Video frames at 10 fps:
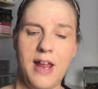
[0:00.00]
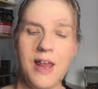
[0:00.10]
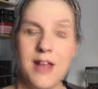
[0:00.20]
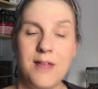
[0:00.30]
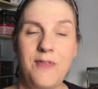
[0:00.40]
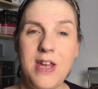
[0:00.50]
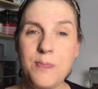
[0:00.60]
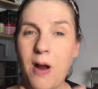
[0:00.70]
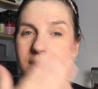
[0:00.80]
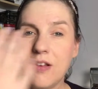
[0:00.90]
And face
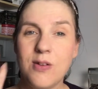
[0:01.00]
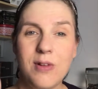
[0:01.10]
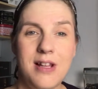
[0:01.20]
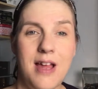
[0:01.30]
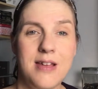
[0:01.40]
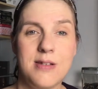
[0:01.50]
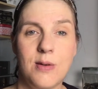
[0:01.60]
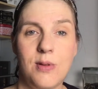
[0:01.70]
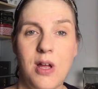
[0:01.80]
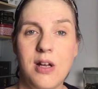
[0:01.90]
products only last
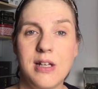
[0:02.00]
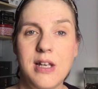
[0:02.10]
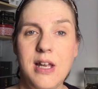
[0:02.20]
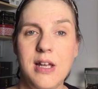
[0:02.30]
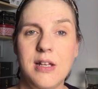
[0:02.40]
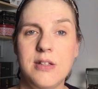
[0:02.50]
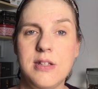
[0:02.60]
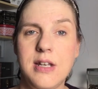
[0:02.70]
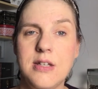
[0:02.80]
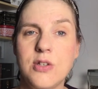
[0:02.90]
so long, and
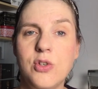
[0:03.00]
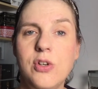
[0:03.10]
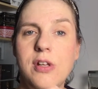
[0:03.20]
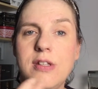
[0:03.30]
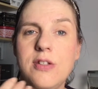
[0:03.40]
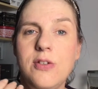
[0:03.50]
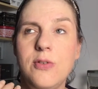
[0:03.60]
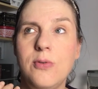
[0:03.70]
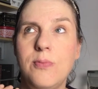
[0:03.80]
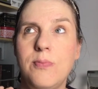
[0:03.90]
it's good
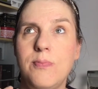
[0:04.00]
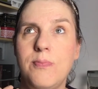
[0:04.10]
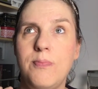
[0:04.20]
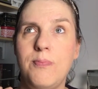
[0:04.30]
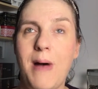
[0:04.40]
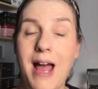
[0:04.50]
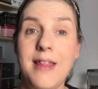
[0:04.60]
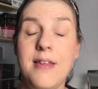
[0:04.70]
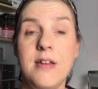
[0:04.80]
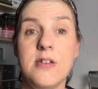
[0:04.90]
to buy
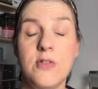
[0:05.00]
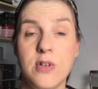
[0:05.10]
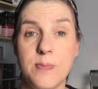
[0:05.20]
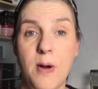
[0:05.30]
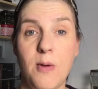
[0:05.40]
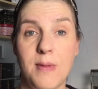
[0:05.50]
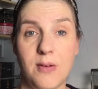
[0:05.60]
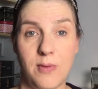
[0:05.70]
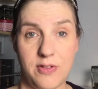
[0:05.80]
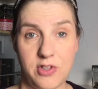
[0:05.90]
things to
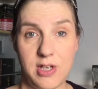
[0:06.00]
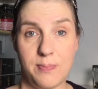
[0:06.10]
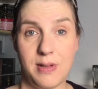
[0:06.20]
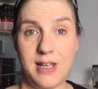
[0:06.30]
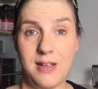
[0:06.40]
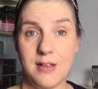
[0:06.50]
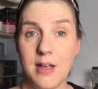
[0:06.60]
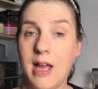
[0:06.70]
experiment with cheaply,